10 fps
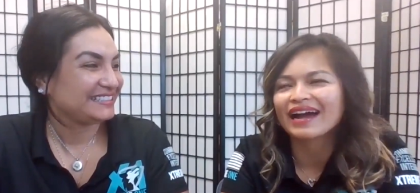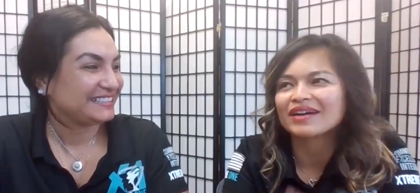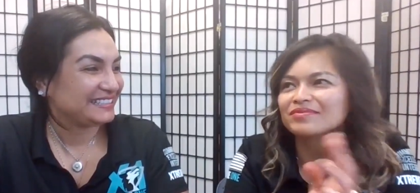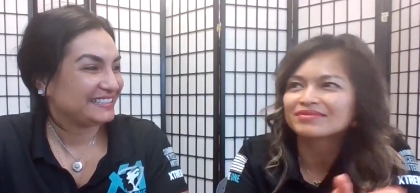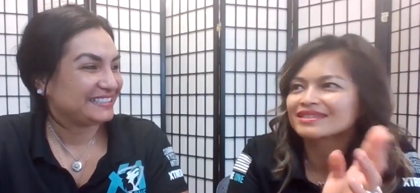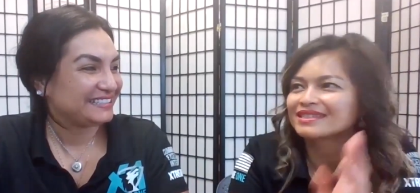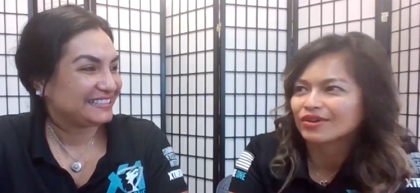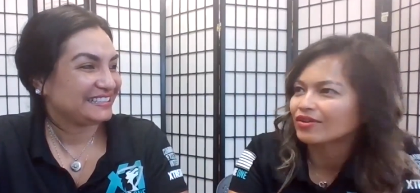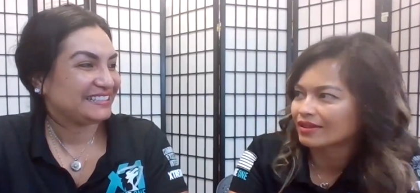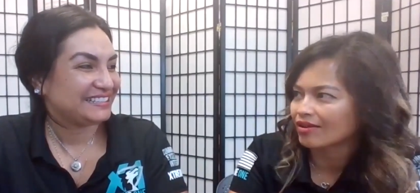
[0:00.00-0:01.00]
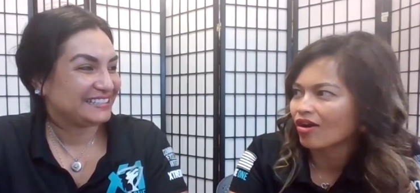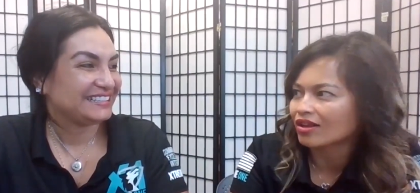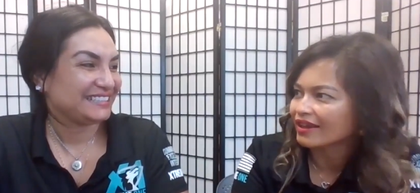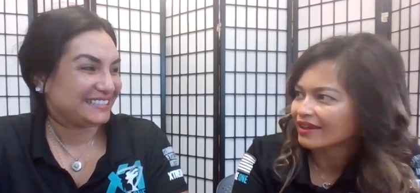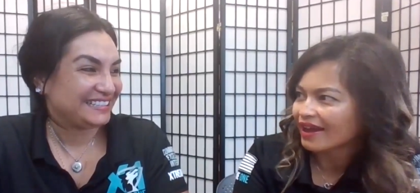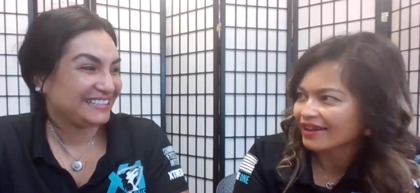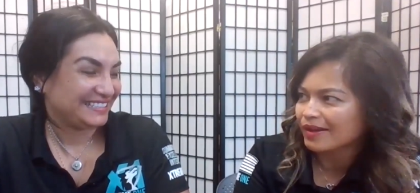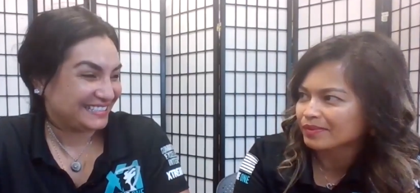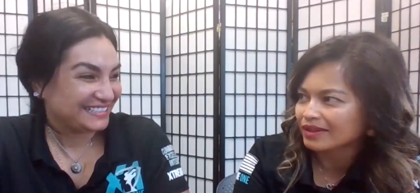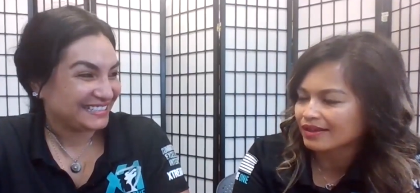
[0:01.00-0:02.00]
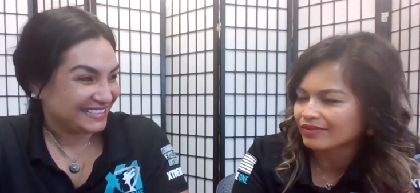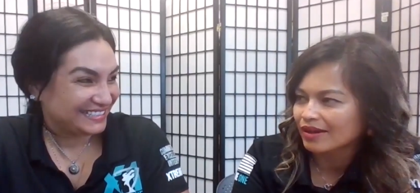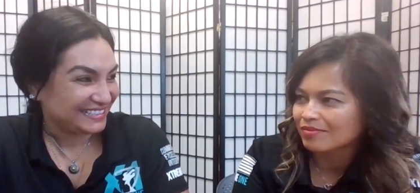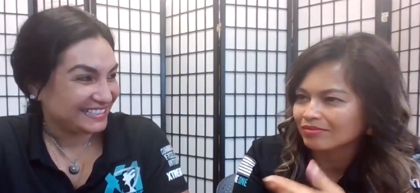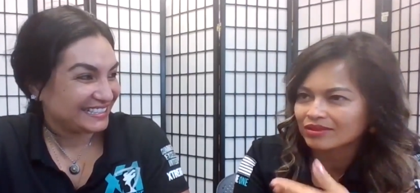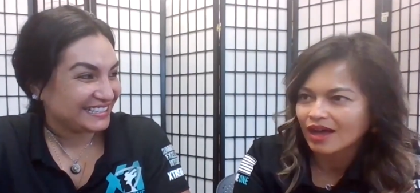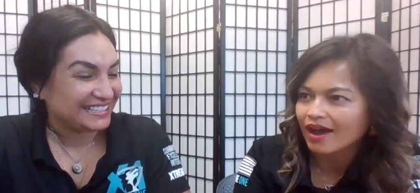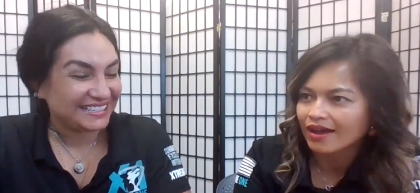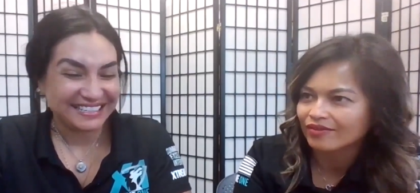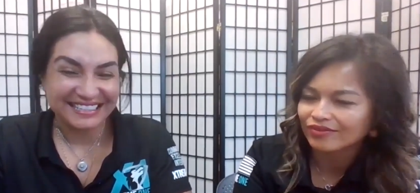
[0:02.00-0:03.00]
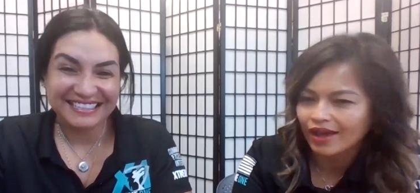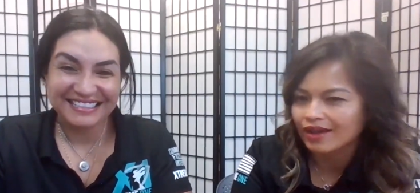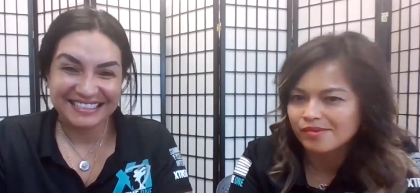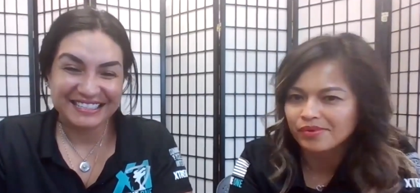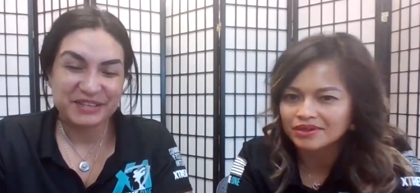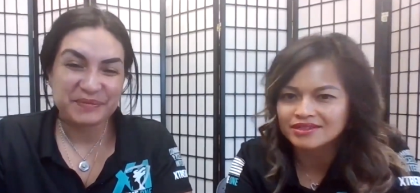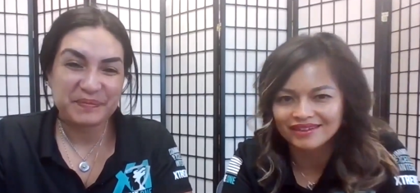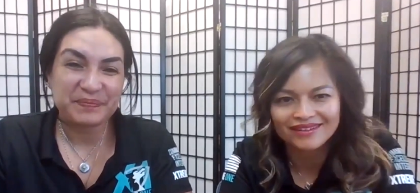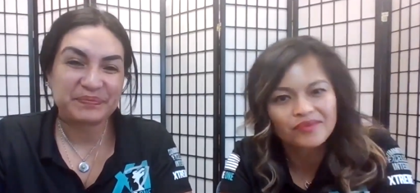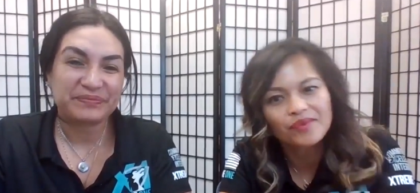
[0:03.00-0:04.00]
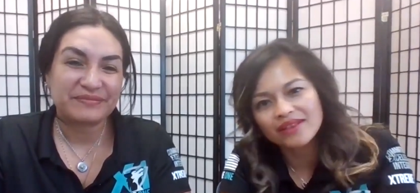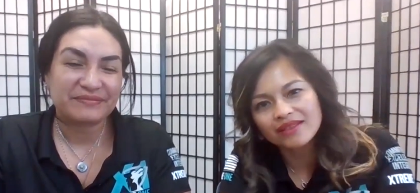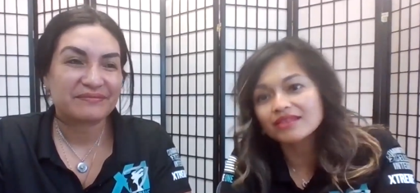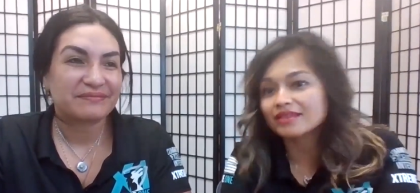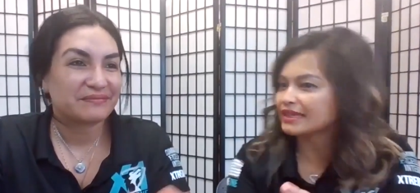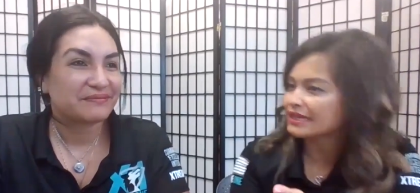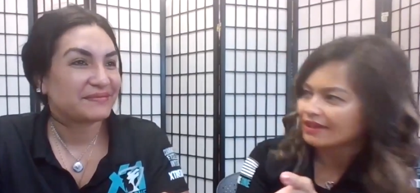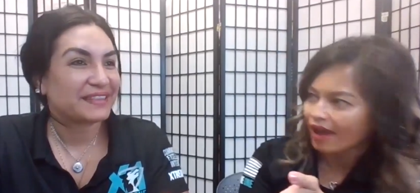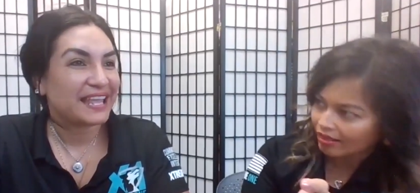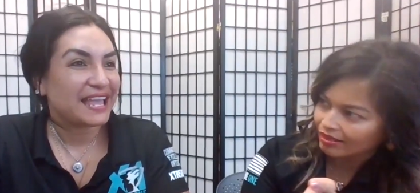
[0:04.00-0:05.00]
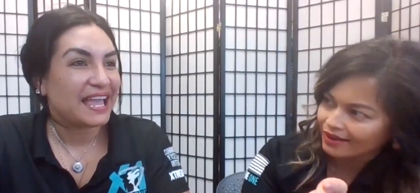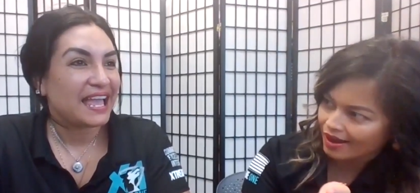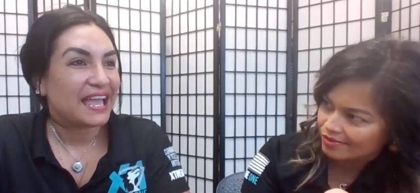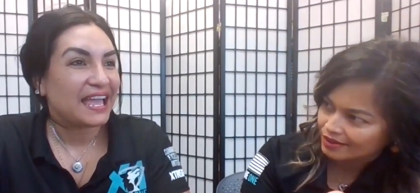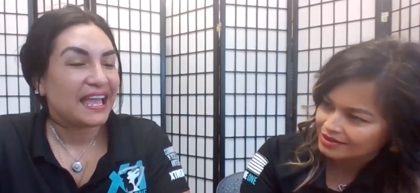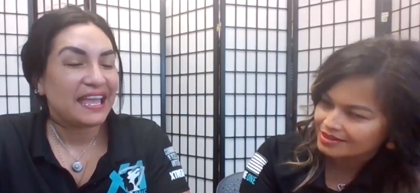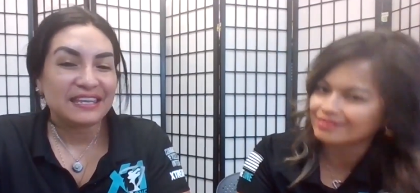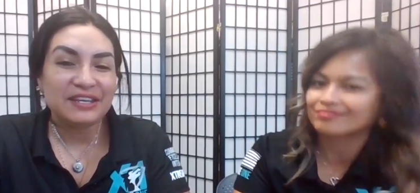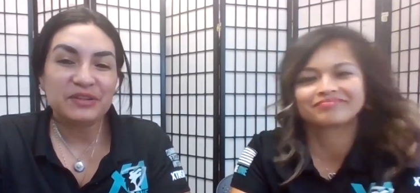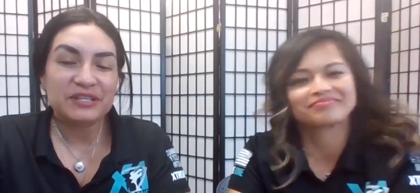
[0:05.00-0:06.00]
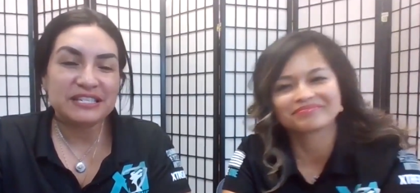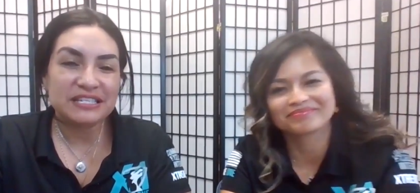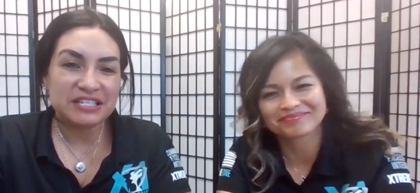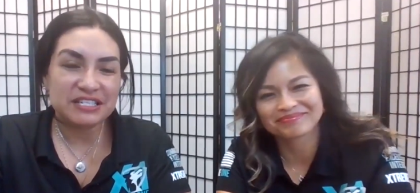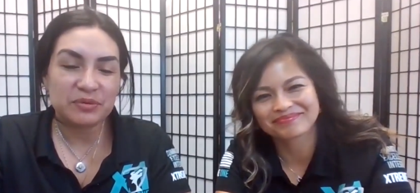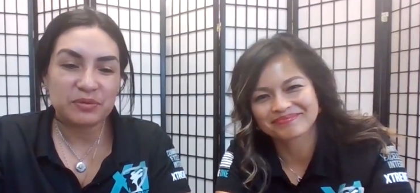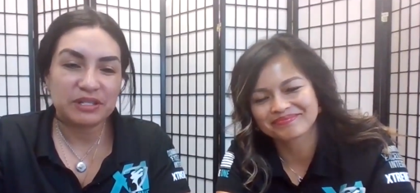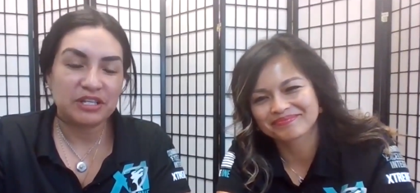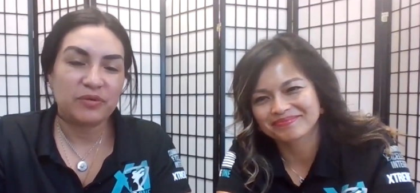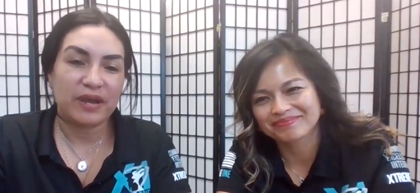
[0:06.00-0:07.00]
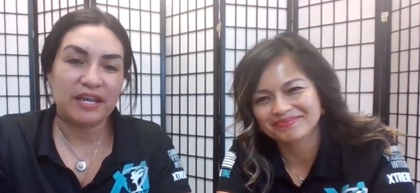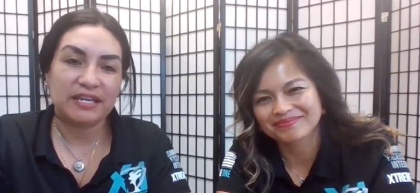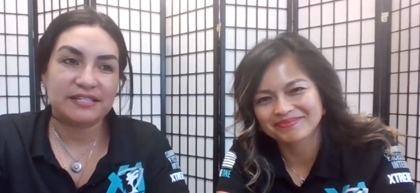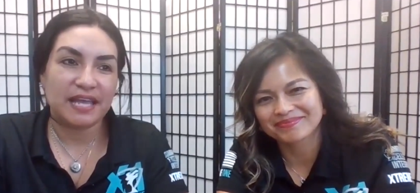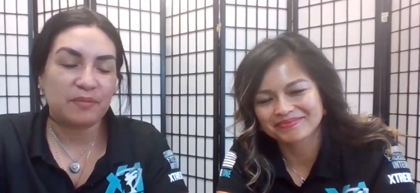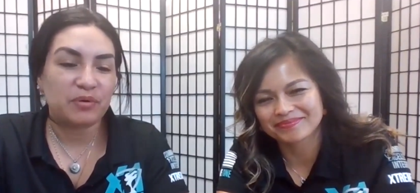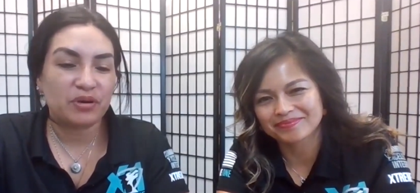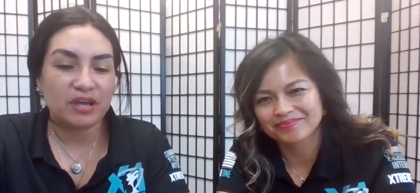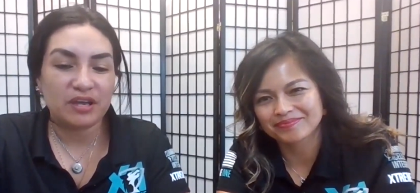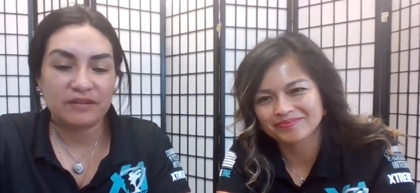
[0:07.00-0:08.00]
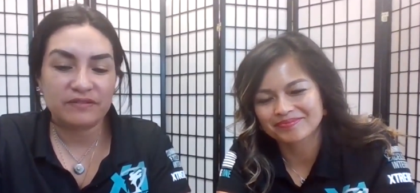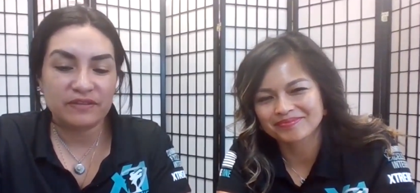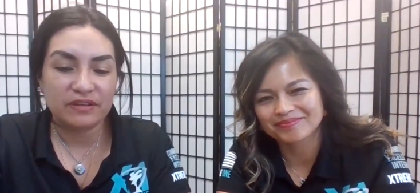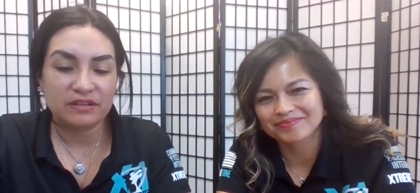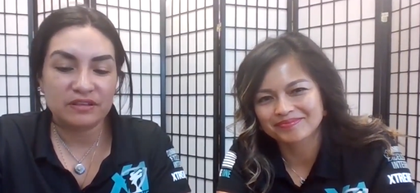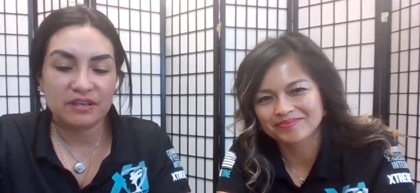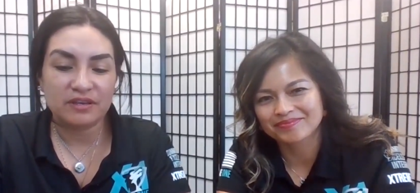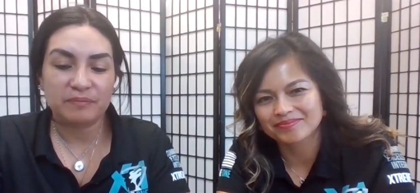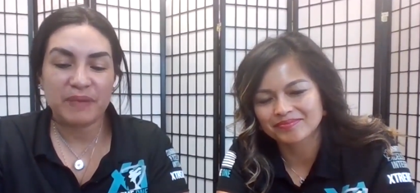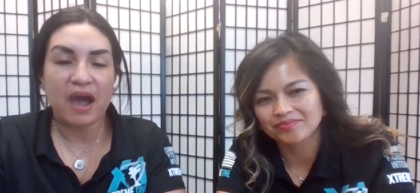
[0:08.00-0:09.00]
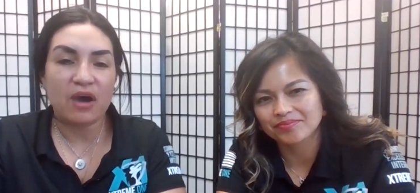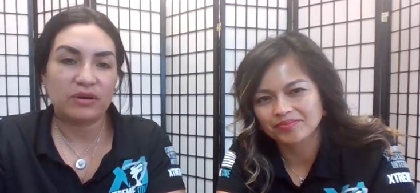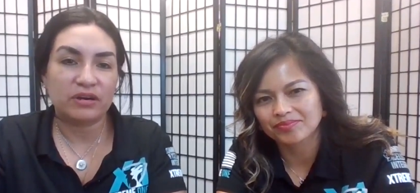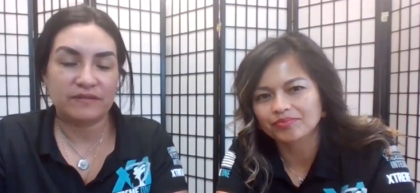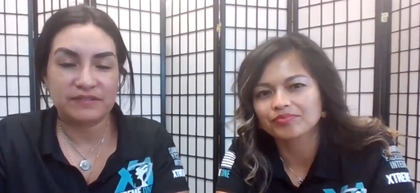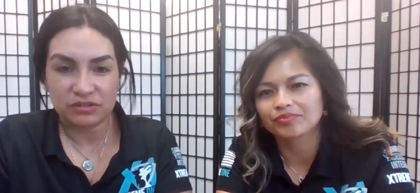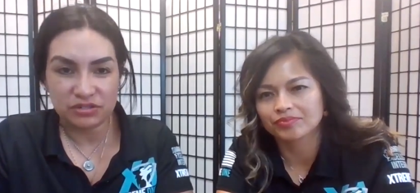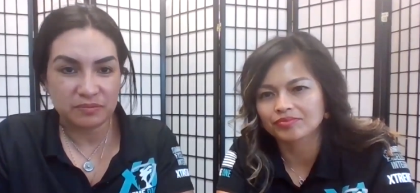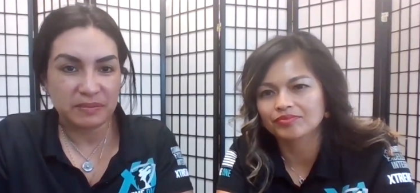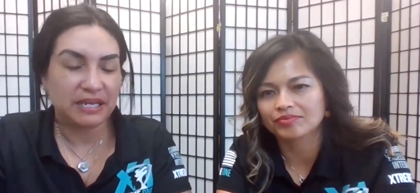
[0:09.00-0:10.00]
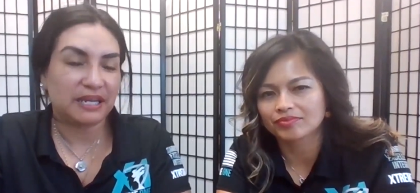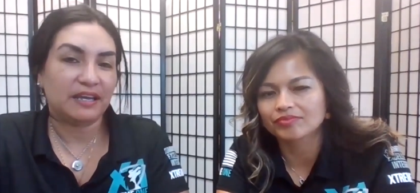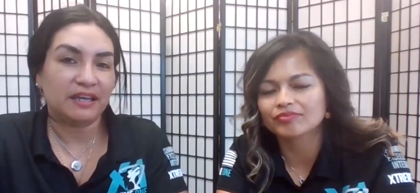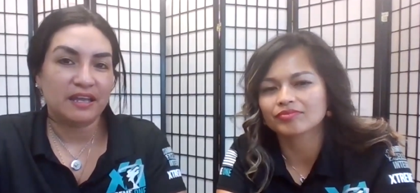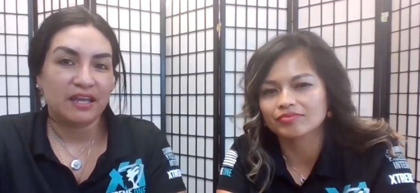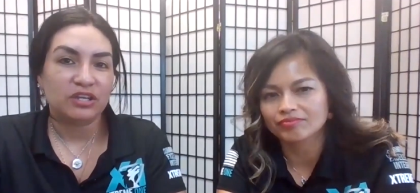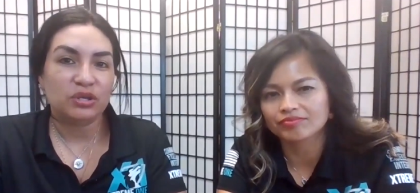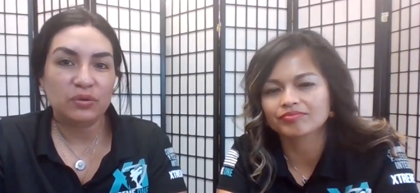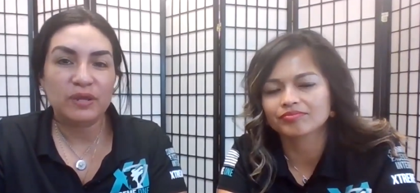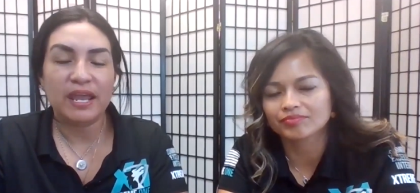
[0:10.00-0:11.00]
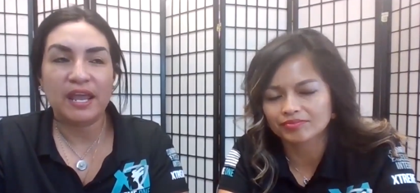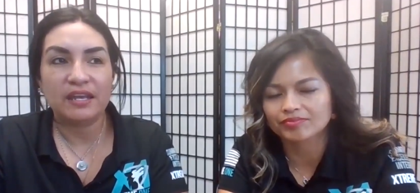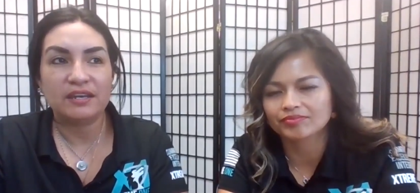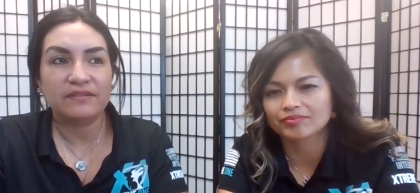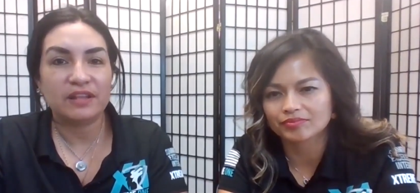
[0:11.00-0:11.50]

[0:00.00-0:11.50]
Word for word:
Speaker 1: And I'm still in awe. Like, I can't believe I'm live and in person with the Helen Edwards.
Speaker 2: You know, this is just a really great example of the power of social media. You can